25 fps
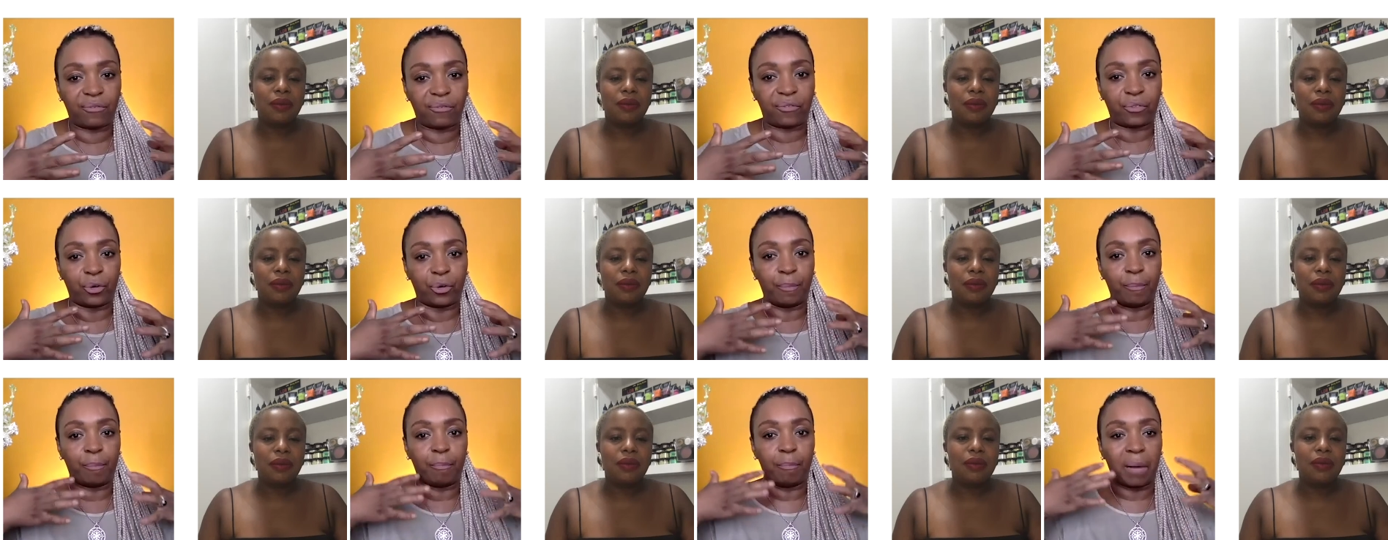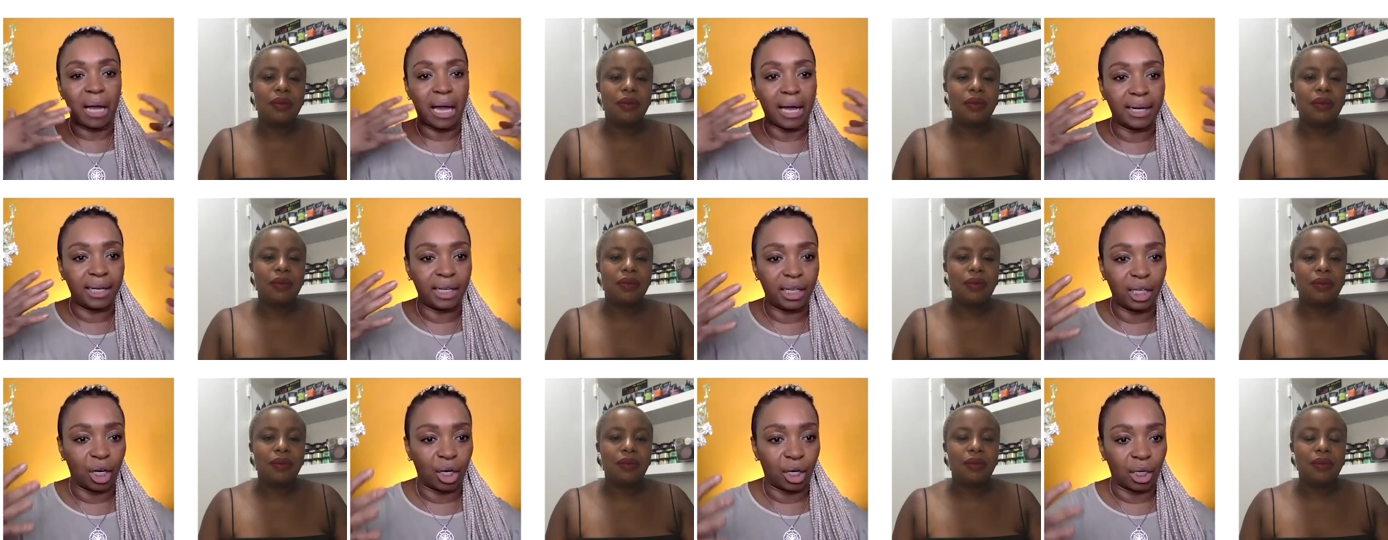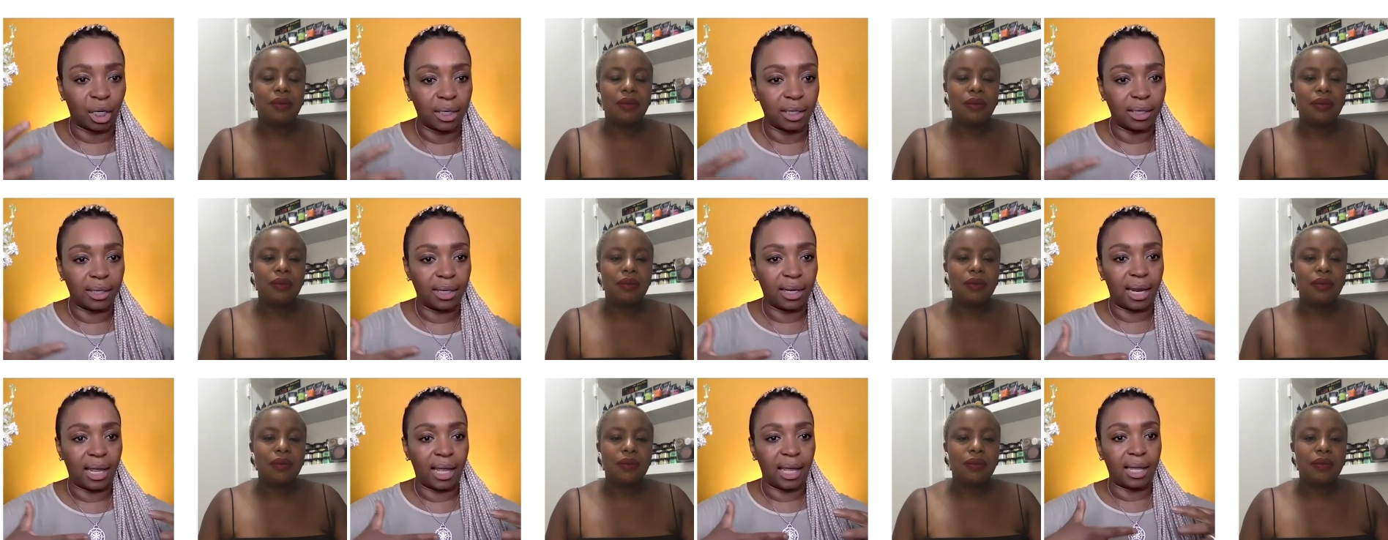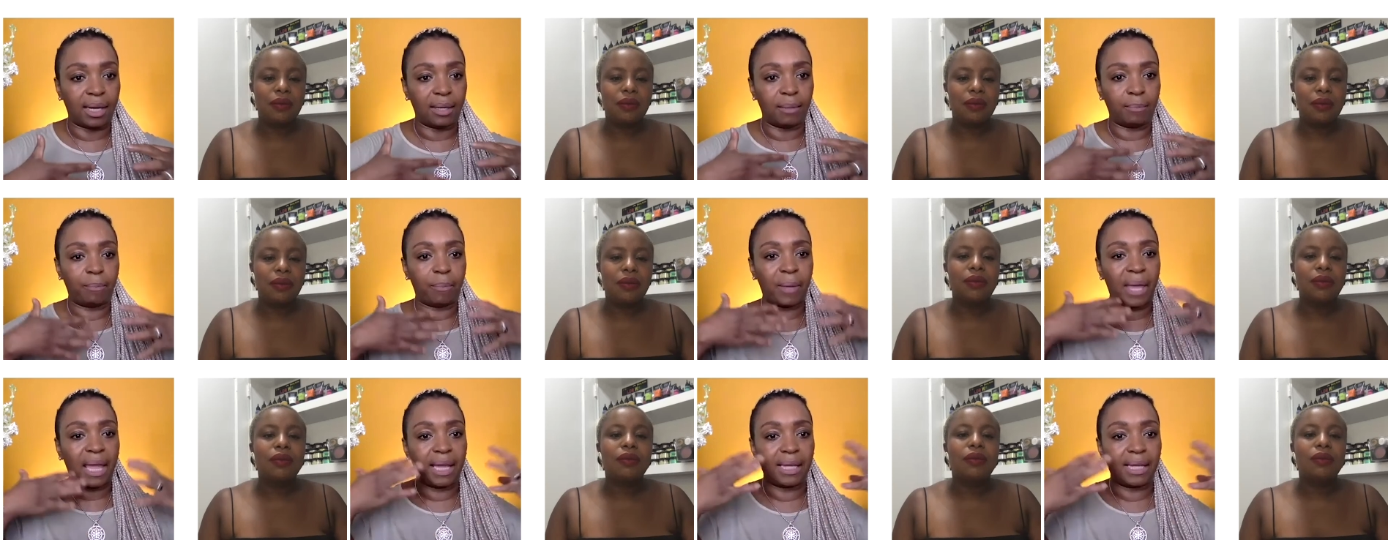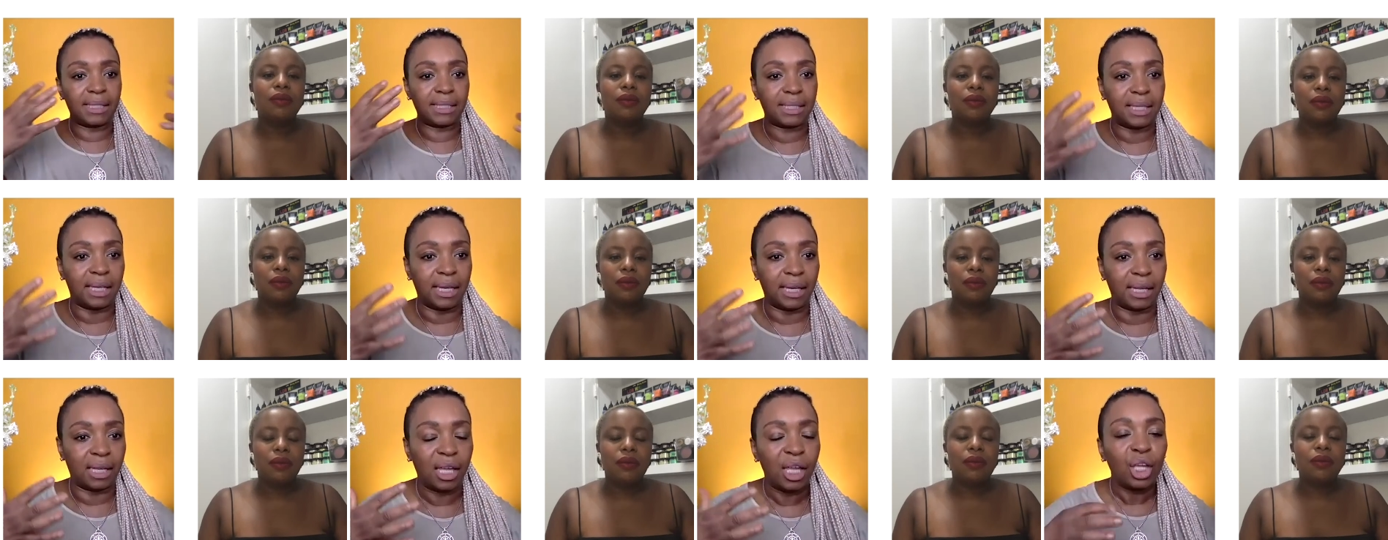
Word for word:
Speaker 1: for body art and painting.